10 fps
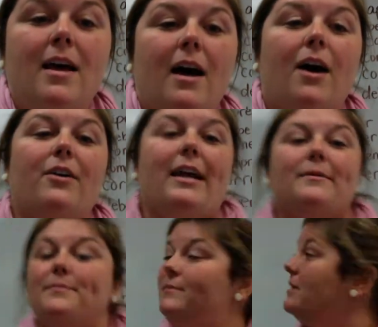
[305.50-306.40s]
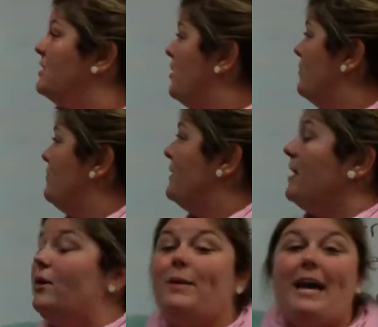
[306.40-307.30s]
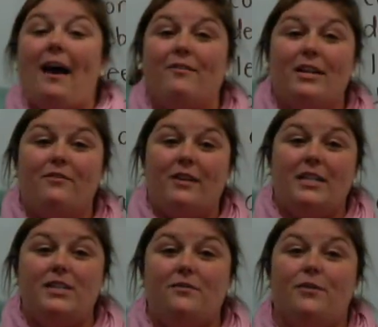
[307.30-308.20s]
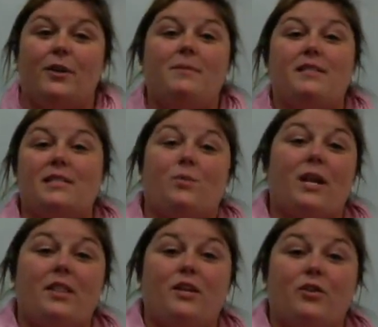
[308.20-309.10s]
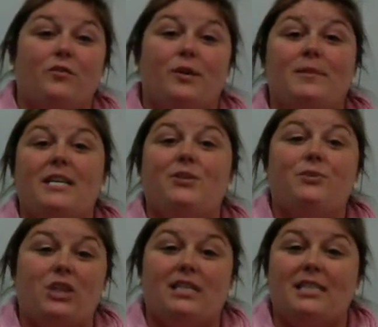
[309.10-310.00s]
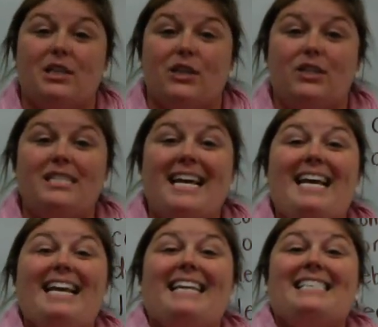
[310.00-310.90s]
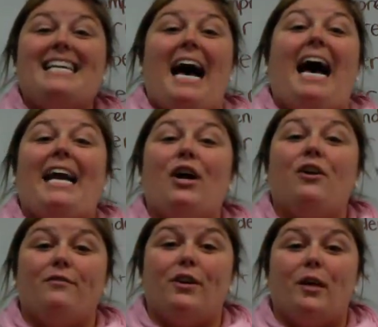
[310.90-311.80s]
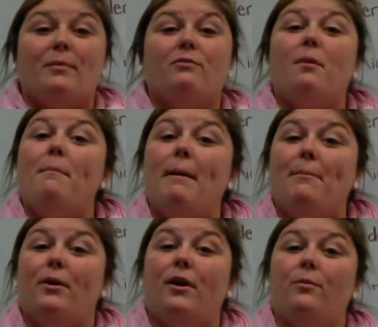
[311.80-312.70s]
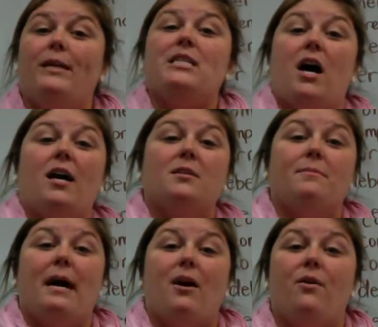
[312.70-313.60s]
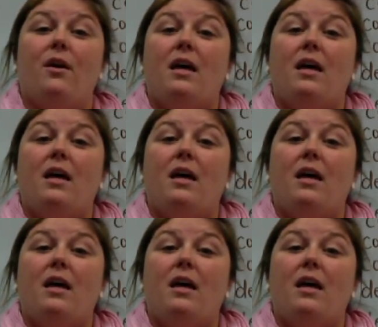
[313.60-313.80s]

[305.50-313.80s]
All right, so here we have an infinitive verb. This is one of the new verbs that you just learned. It's an IR verb. Remember, we talked about